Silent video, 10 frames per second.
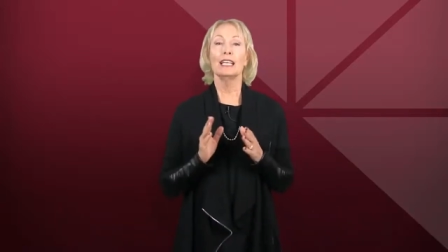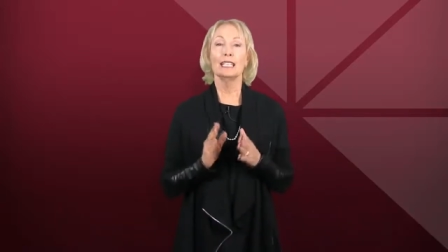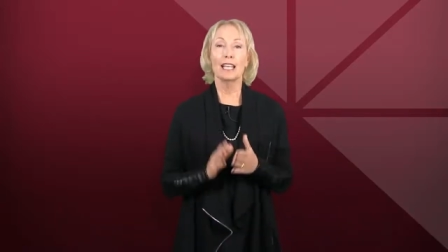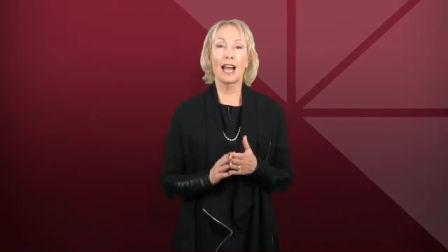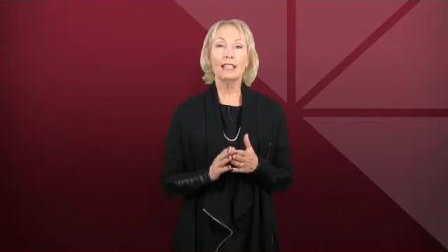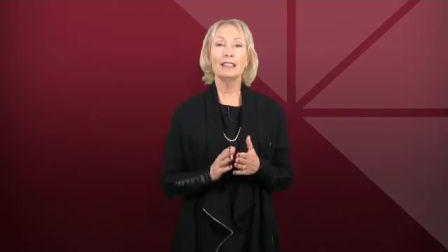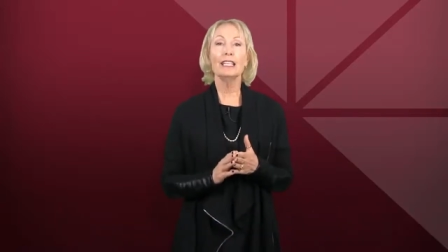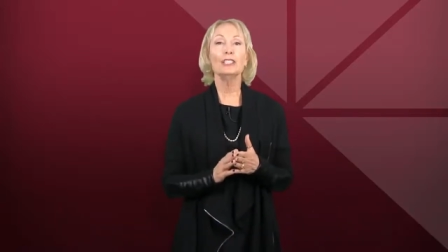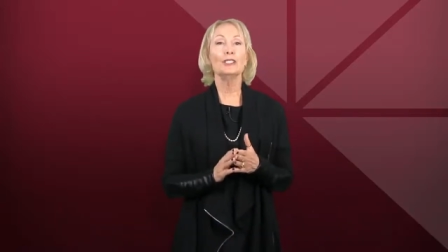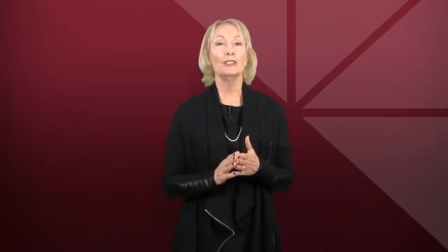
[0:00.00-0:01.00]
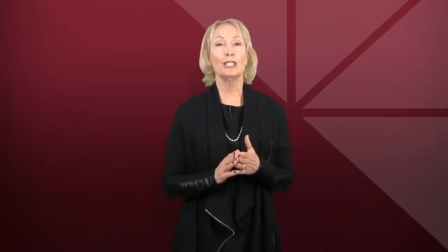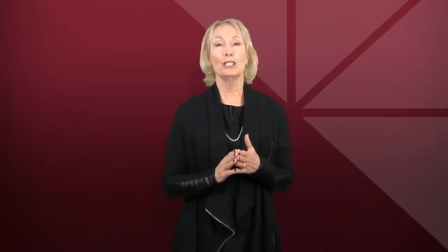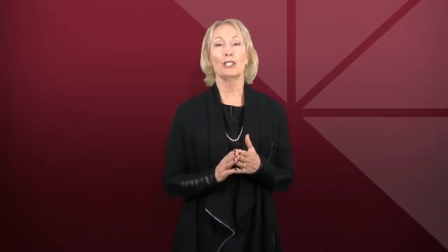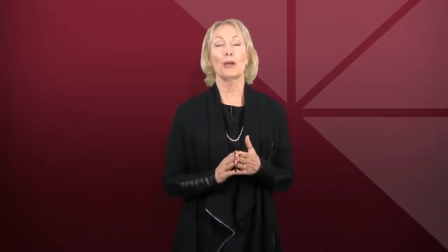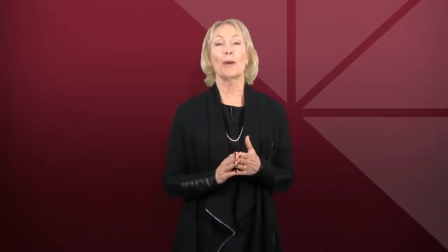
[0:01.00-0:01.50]
nine things you need
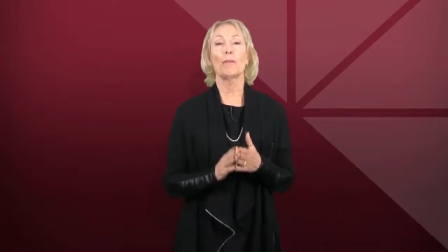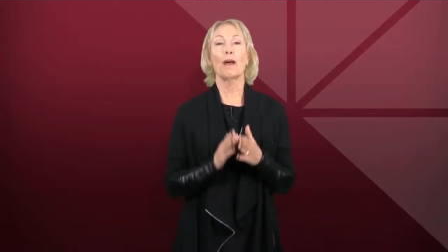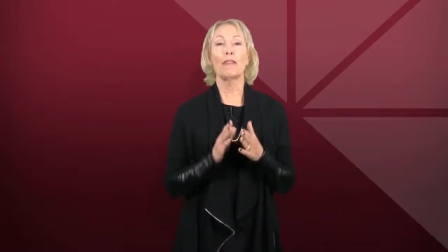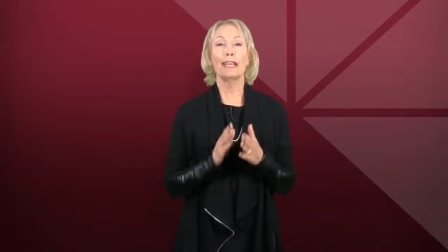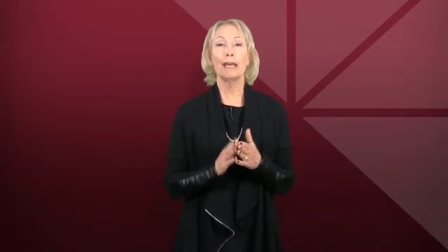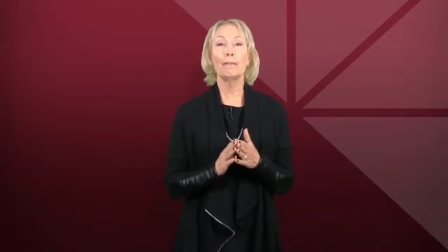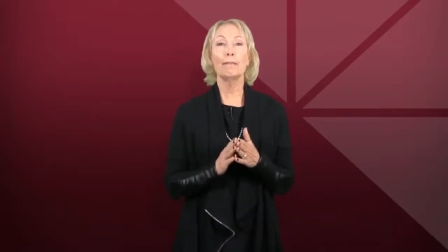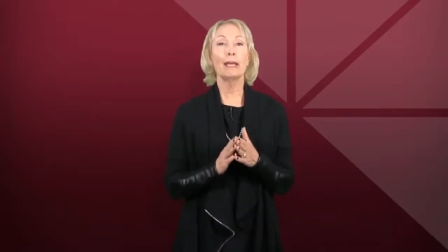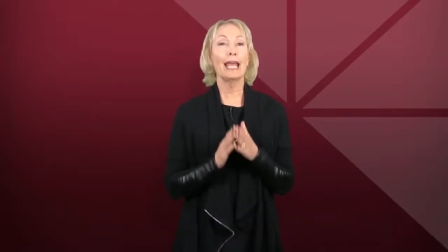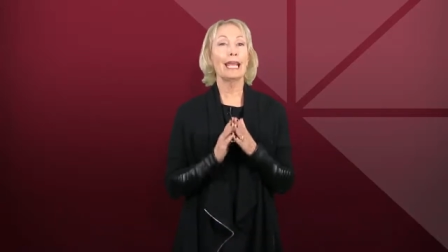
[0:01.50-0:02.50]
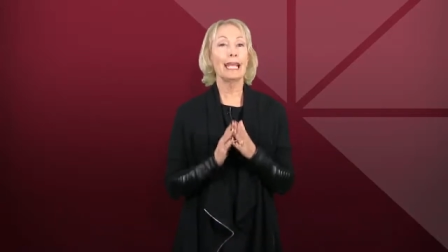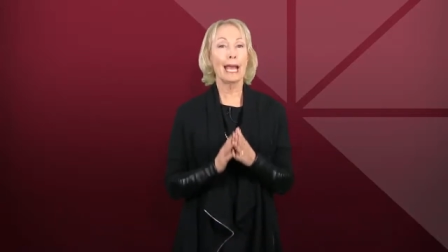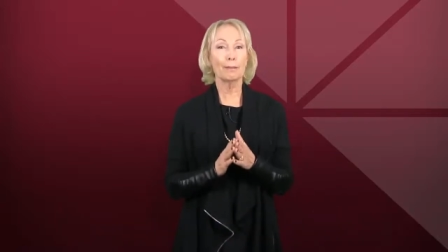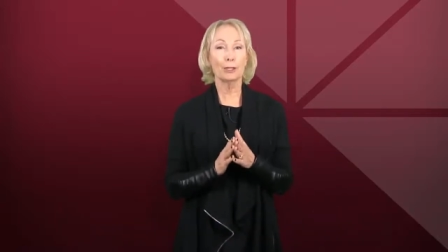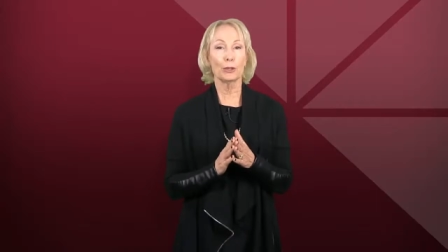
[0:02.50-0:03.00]
to know about the MBA
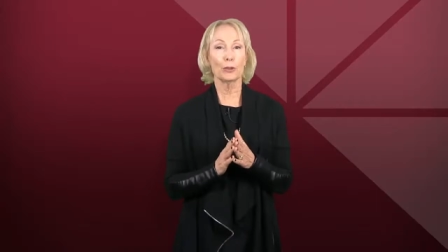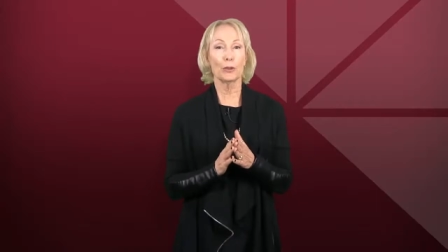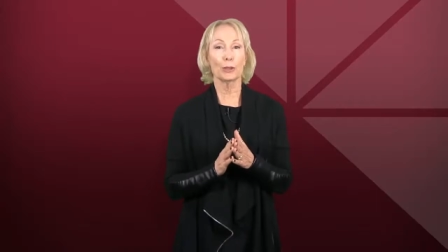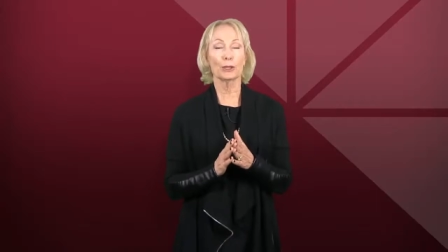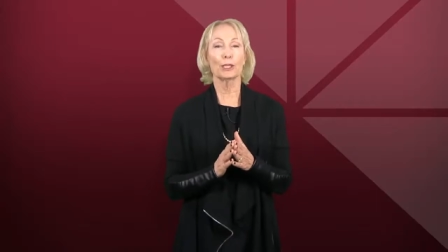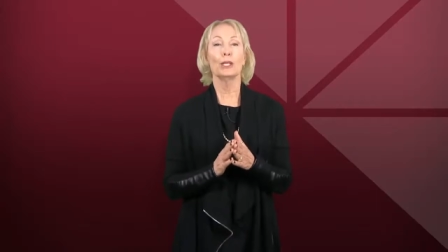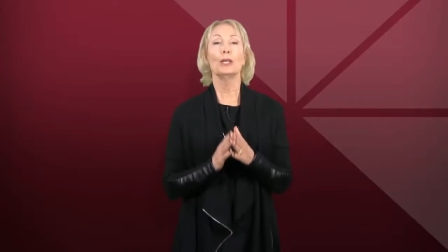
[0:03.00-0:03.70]
capstone course,